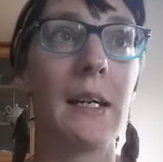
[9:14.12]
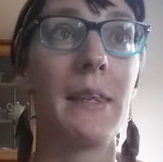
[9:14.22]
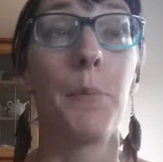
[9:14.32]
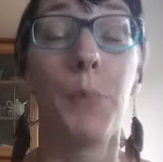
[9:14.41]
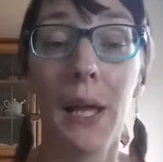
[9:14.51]

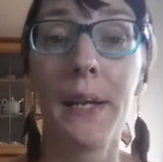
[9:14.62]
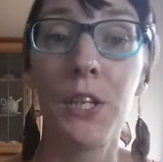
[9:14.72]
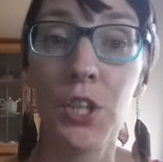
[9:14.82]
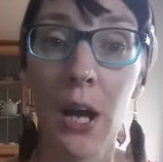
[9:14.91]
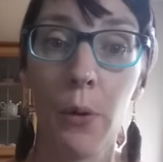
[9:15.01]
them like
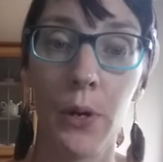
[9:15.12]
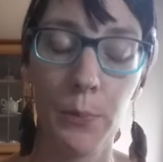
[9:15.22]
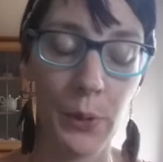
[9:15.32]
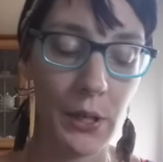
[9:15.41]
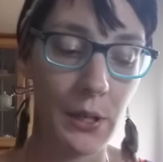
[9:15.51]
shower.
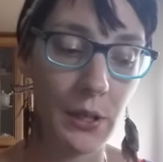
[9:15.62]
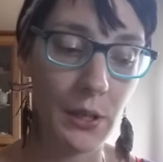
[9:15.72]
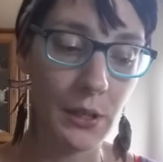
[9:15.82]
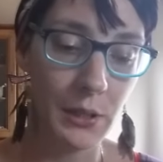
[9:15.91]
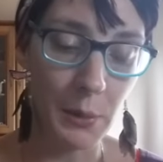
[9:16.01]

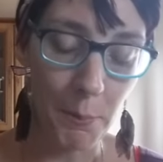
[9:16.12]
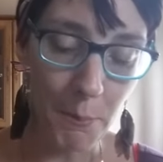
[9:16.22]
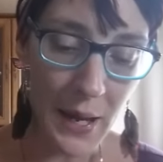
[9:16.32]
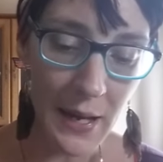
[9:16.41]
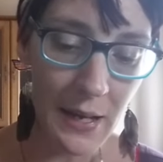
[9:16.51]
But the
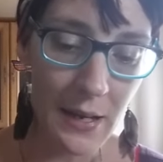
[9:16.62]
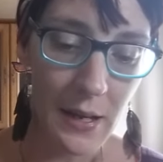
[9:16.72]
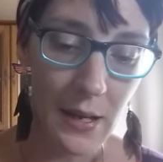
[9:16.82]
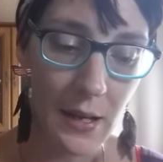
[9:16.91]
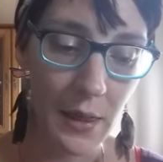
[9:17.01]

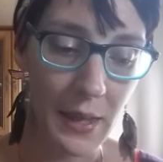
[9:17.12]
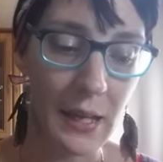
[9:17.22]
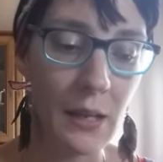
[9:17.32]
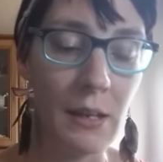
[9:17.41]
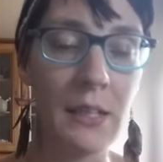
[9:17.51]
main
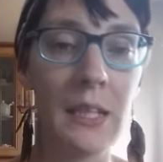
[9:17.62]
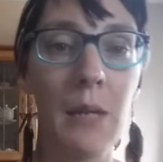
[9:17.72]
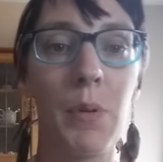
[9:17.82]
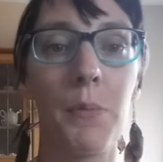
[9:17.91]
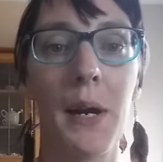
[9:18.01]
thing you need to
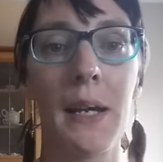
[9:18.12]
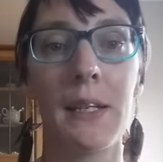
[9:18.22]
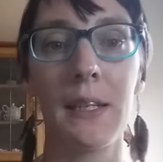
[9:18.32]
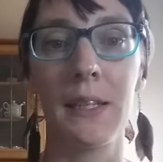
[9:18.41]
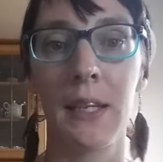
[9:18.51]
keep in
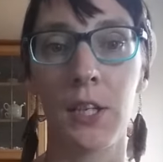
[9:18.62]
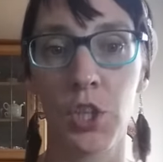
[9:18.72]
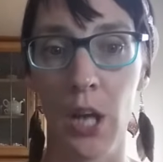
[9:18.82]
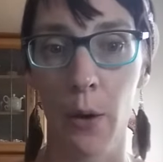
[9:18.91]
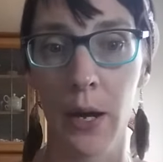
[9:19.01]
mind is that
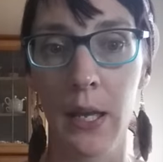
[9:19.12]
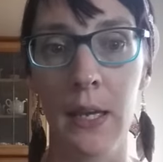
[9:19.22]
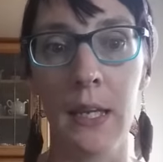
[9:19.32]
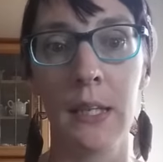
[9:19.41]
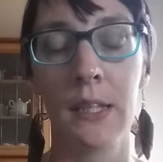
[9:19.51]
showering
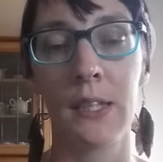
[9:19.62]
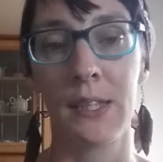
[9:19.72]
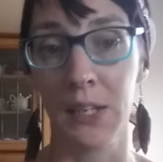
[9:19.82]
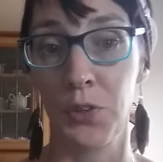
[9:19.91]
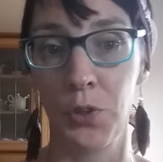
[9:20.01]
is
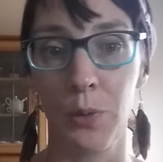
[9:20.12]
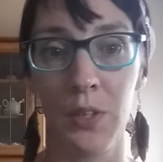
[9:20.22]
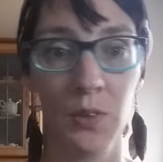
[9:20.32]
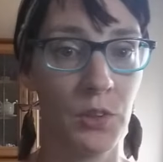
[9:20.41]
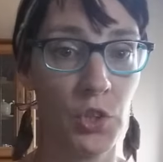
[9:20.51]
sensory,
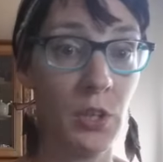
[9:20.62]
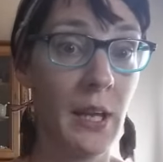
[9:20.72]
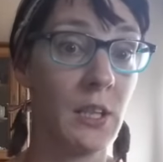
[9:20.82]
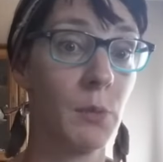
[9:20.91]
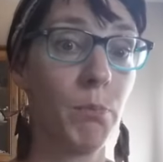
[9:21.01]
such an
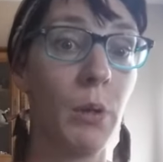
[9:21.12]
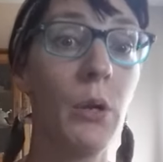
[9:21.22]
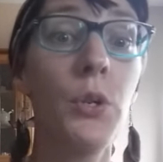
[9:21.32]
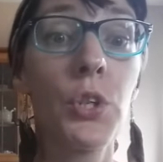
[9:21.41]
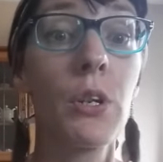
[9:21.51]

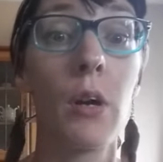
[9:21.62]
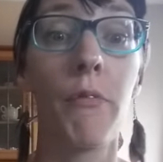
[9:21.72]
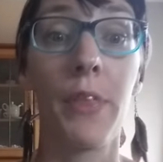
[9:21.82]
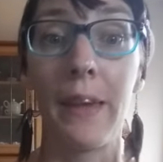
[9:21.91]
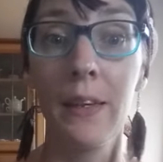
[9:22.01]
explosion of
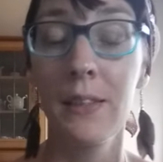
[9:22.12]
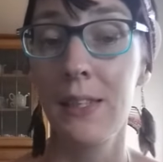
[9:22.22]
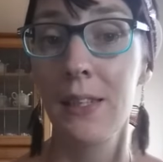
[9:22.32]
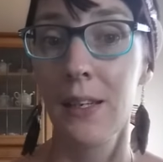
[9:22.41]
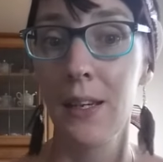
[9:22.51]

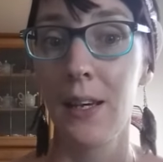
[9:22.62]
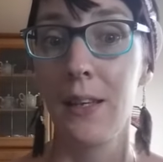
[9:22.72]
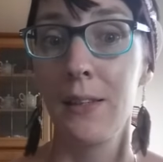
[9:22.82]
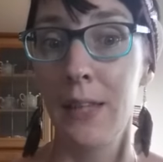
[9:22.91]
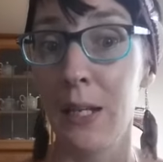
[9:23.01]
things
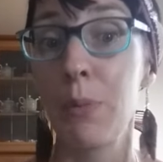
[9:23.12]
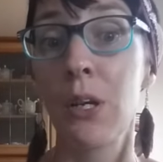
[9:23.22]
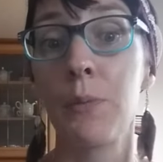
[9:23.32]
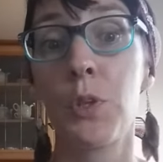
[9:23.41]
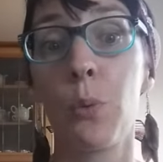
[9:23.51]
that it
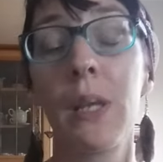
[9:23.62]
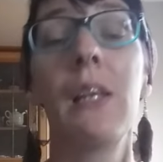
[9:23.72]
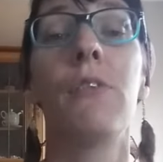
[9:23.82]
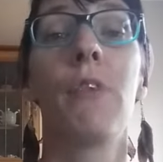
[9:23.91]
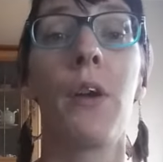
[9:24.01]
becomes
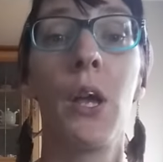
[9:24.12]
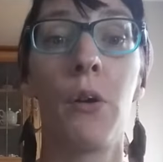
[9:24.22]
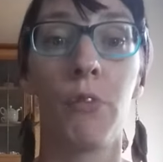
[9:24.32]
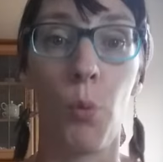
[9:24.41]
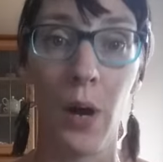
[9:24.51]
quickly very
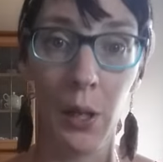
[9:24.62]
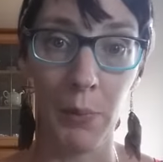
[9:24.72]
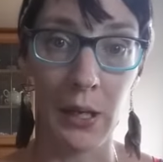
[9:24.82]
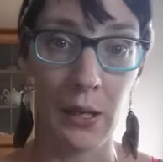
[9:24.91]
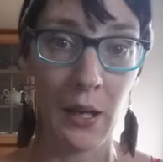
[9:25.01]

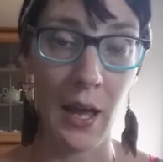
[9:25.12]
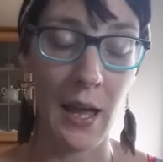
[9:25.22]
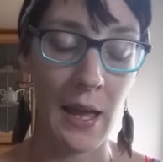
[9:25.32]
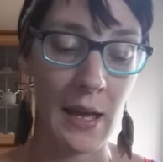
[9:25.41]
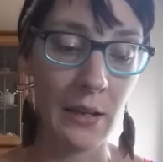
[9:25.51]
overwhelming.
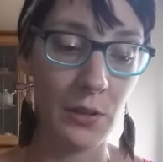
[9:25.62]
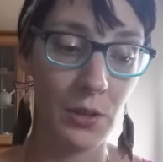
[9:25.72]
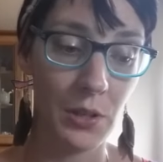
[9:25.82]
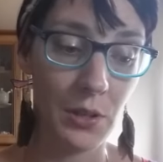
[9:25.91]
And